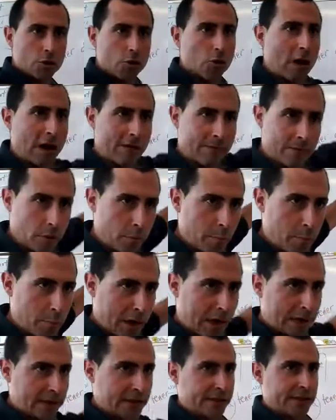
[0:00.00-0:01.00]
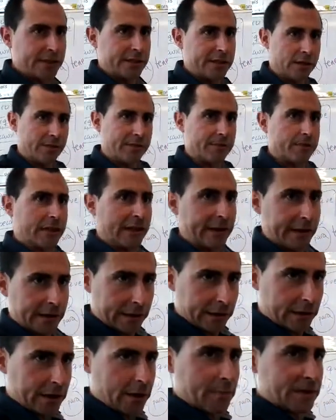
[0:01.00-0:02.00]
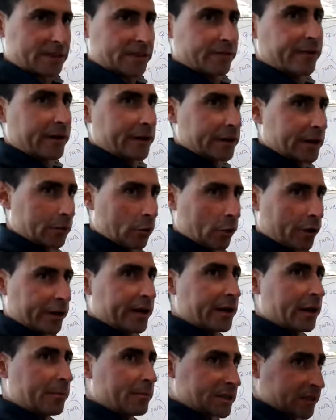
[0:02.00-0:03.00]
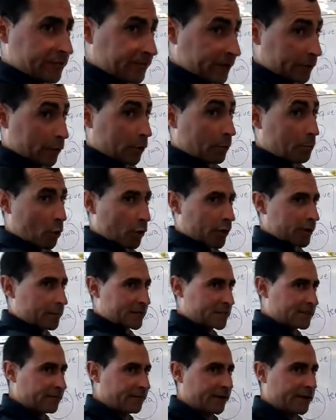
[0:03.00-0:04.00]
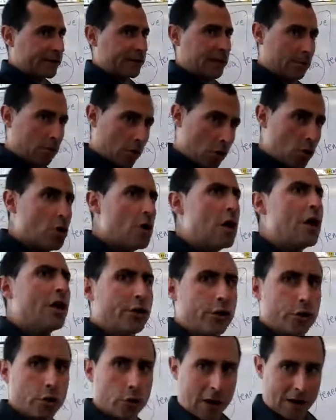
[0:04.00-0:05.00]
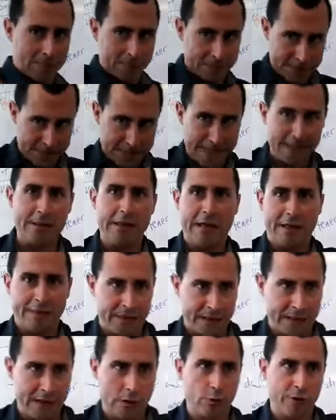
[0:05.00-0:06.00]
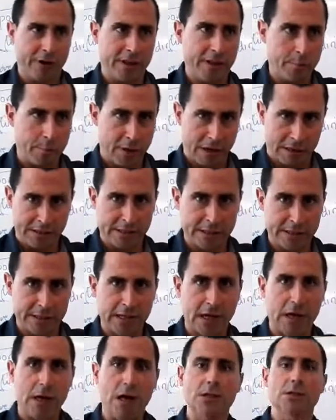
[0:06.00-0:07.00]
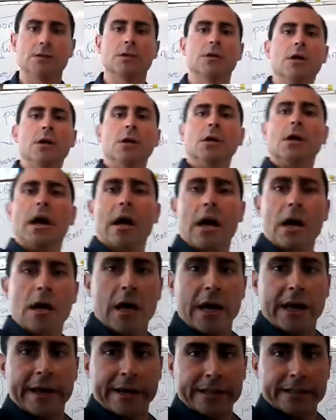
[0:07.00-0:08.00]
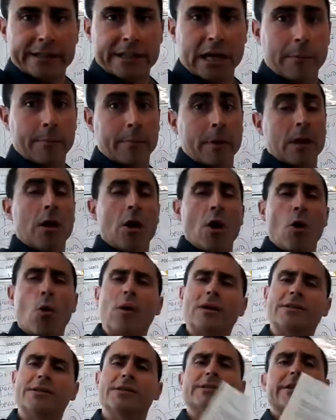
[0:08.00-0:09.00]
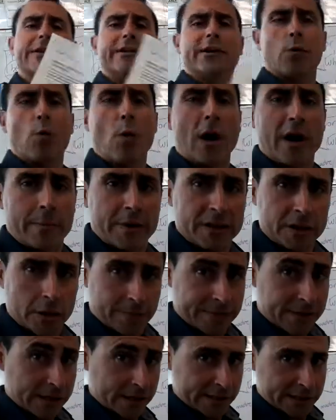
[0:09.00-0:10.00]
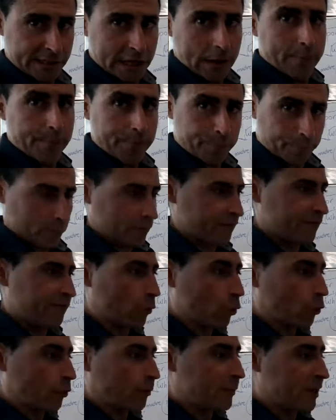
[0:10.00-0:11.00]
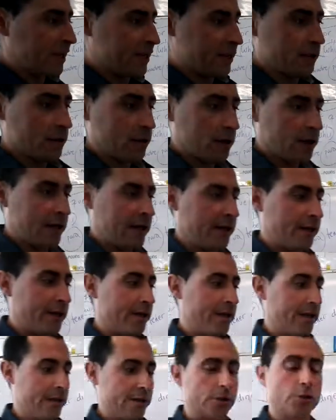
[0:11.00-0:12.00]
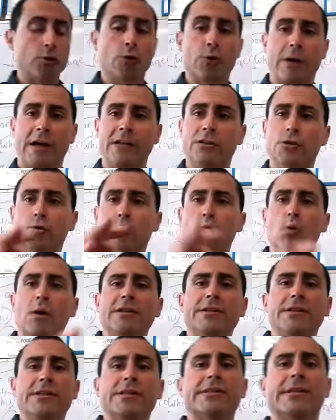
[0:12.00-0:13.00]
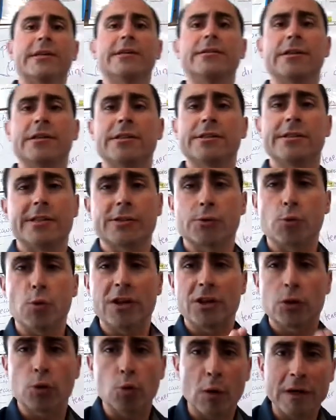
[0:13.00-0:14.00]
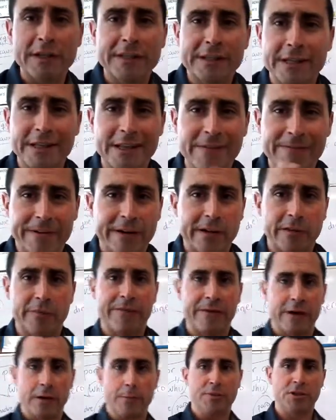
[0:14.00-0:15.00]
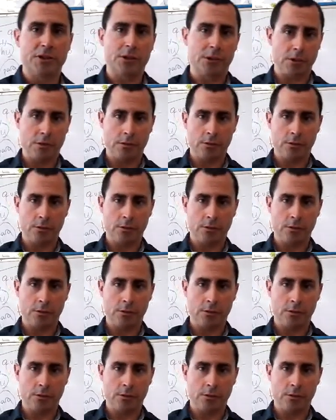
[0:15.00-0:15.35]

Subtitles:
you have done practices of tener que más infinitivo, ir a más infinitivo, poder más infinitivo. You have seen that they are already practicing a lot. Exam. What is the requirement of the exam? For me, it is to write 20 sentences with 20 different verbs.